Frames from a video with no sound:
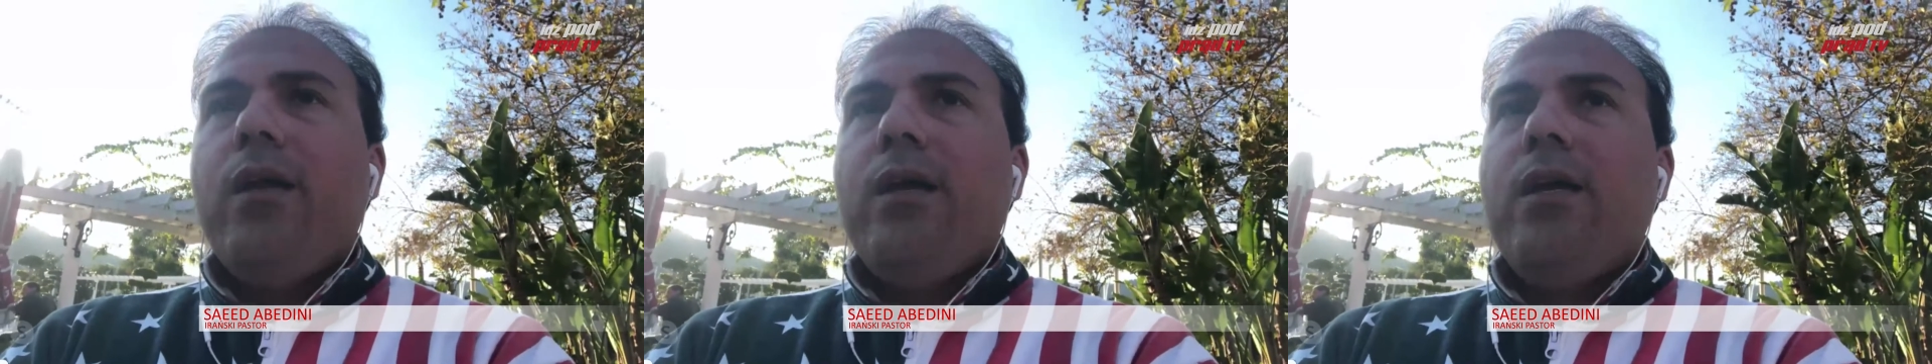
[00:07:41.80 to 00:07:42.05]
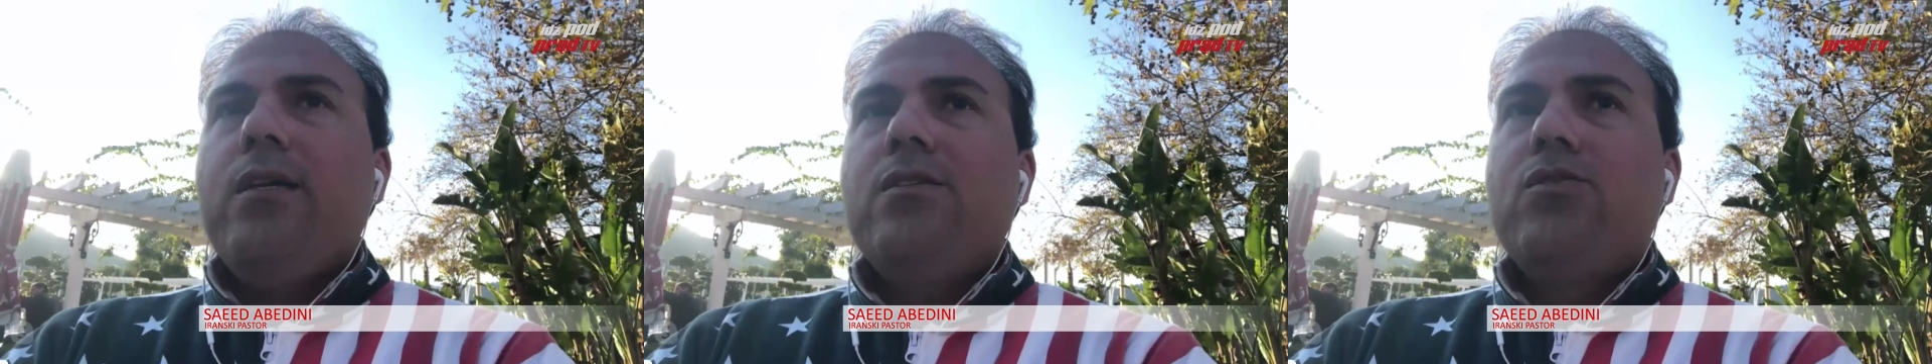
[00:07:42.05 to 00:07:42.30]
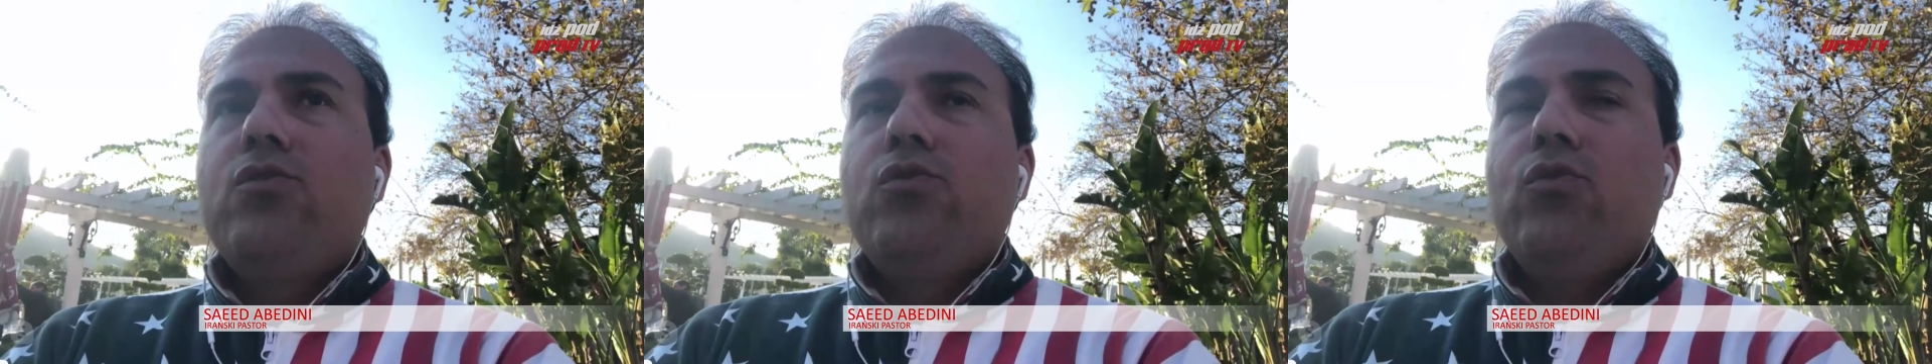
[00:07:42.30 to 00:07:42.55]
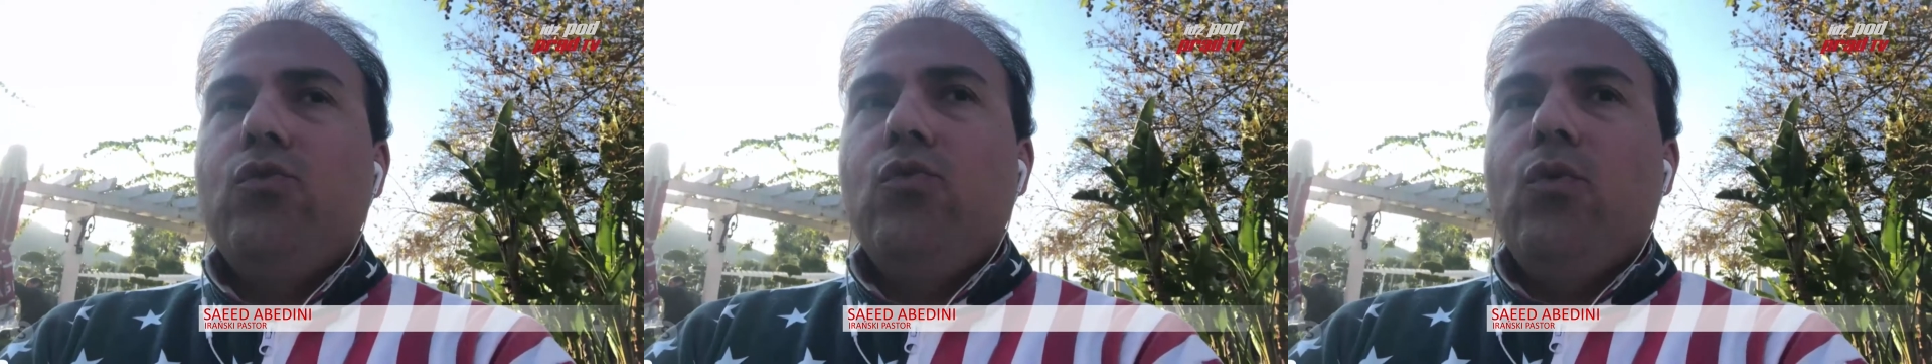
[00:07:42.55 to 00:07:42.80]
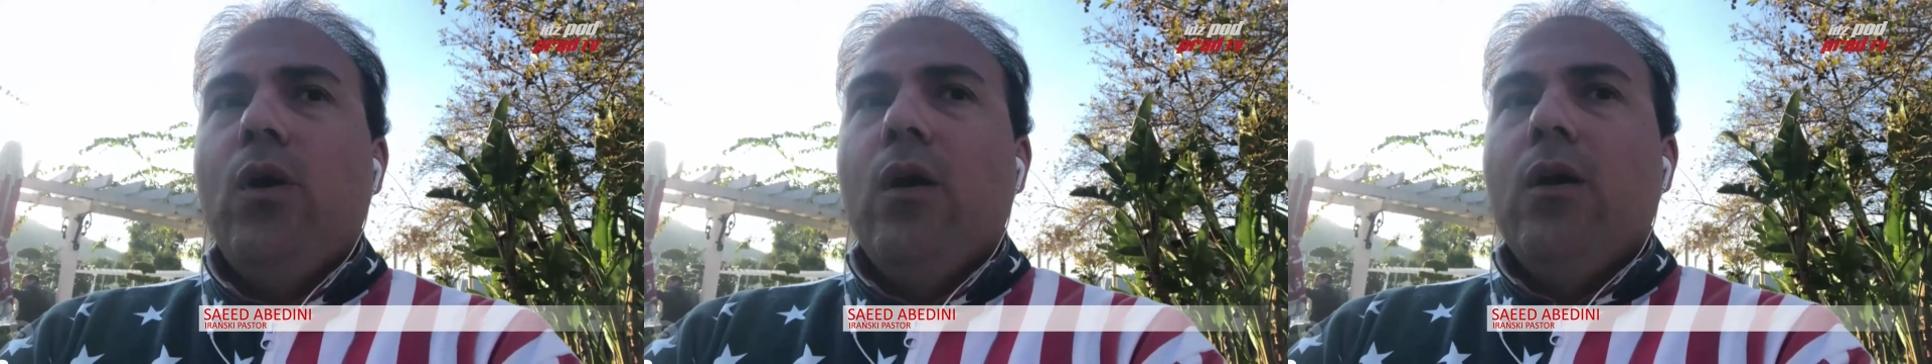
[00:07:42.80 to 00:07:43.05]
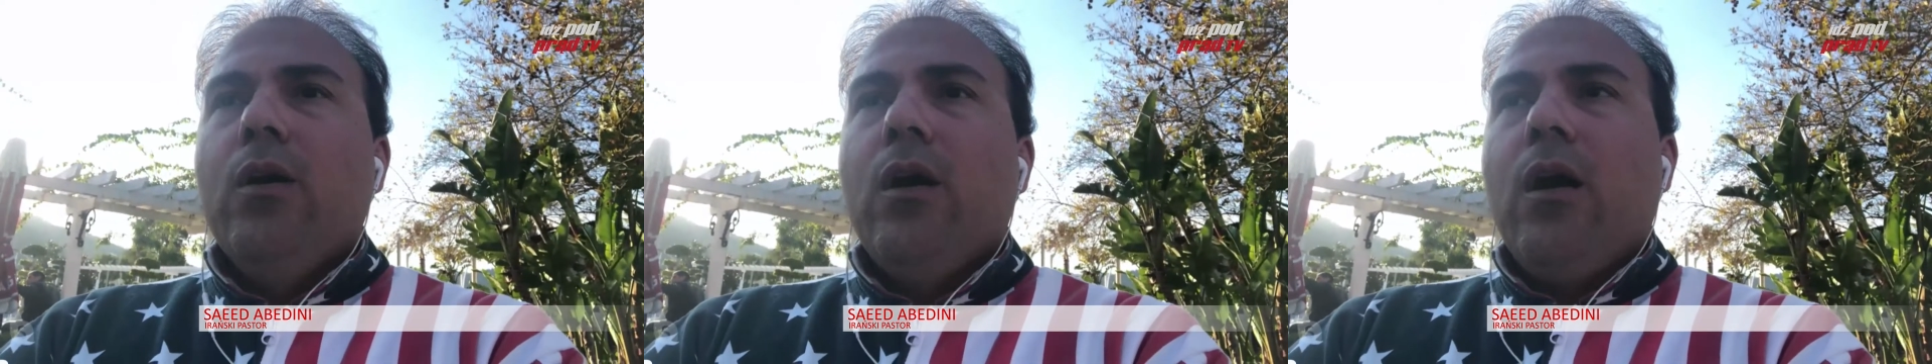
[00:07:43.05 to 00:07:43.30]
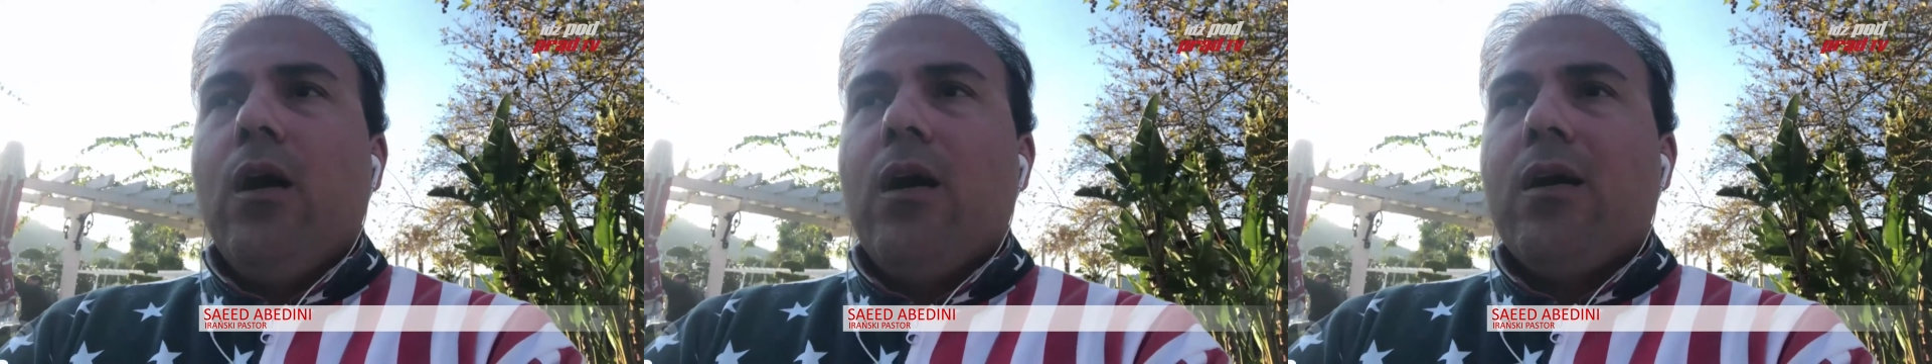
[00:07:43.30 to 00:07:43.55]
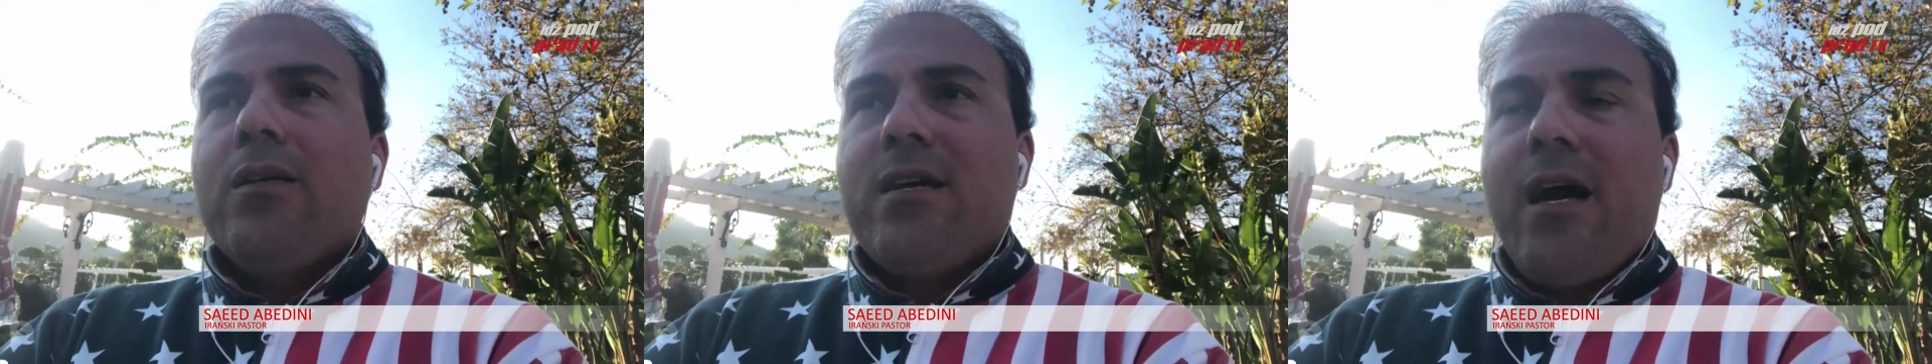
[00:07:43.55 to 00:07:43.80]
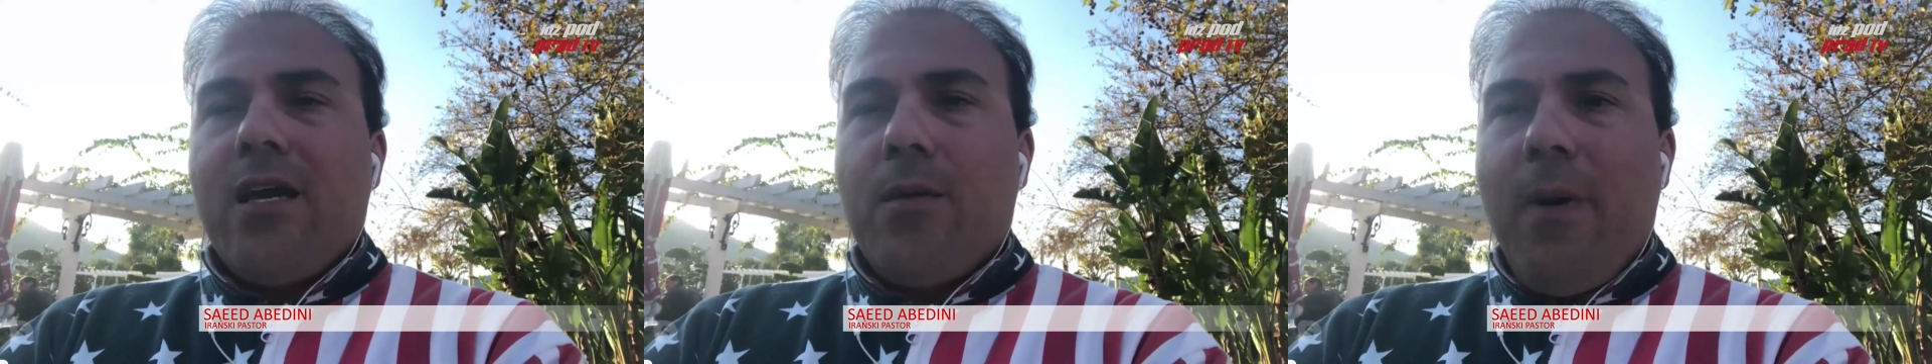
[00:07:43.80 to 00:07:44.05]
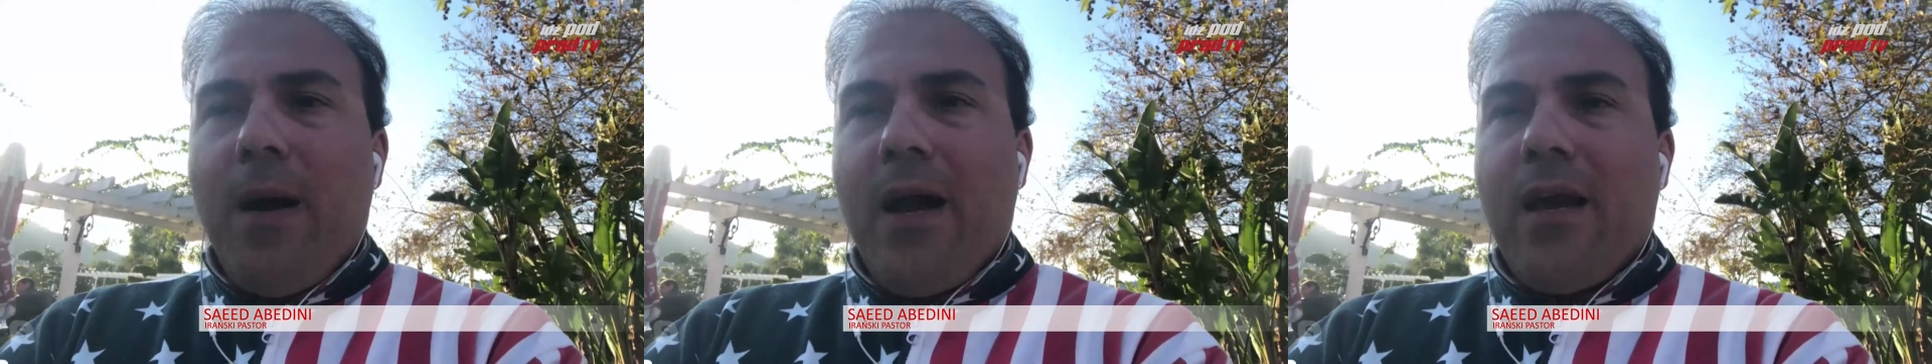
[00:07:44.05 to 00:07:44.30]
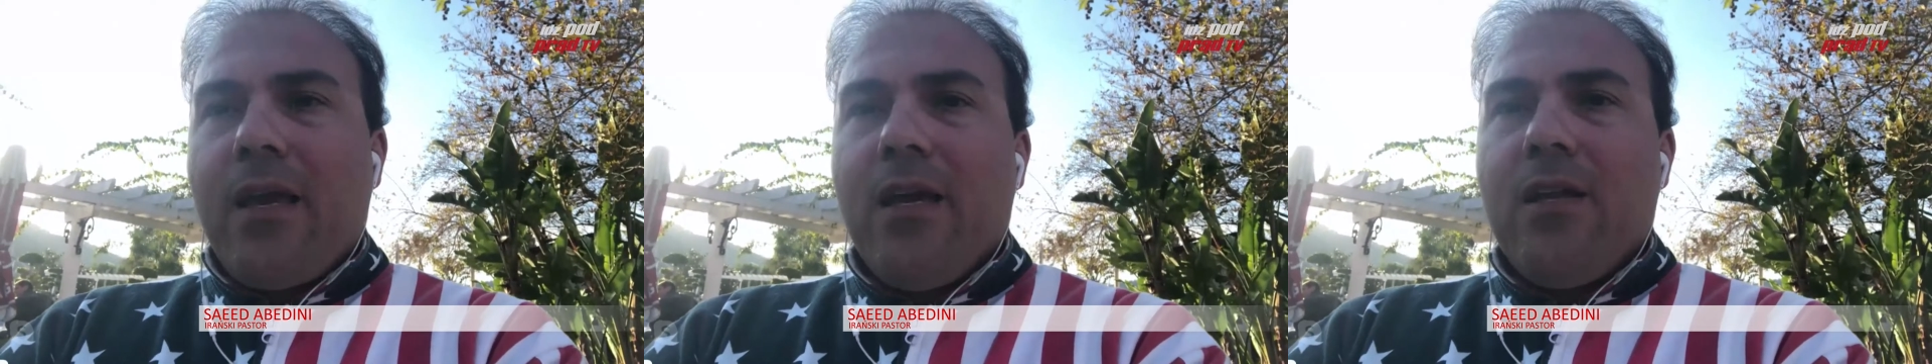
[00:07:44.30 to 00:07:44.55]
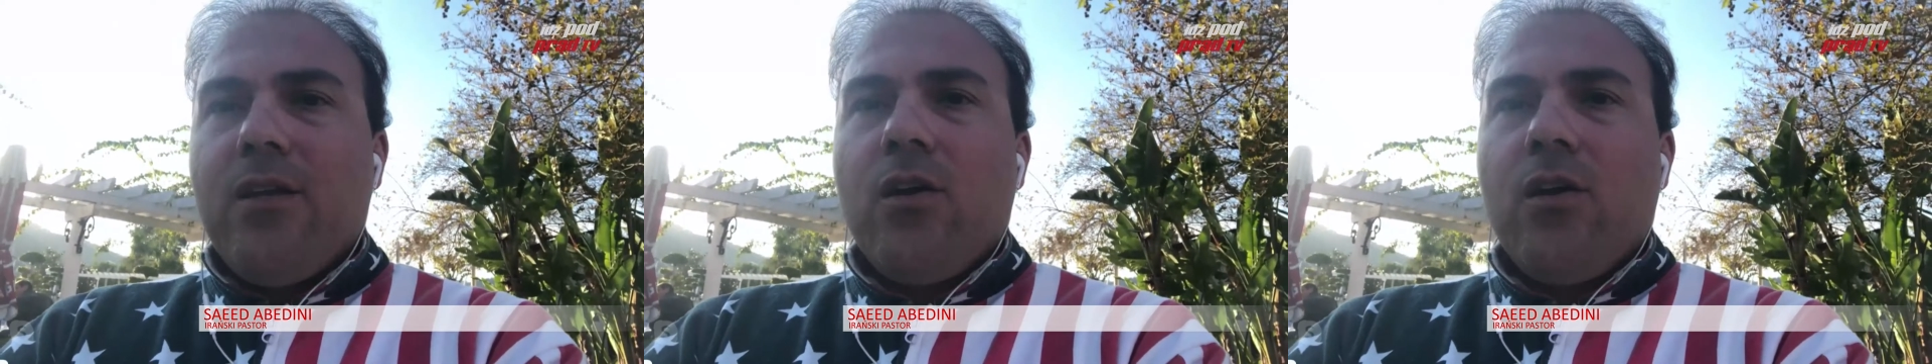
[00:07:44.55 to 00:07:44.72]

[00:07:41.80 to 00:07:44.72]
One is to attack back,